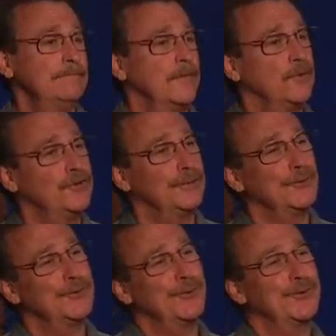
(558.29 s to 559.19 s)
The summer
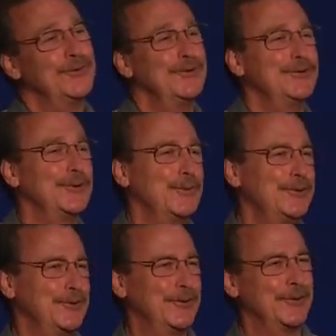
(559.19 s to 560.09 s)
solstice and the
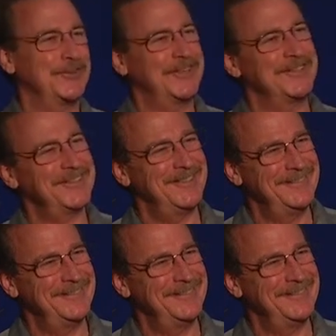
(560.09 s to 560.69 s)
winter solstice,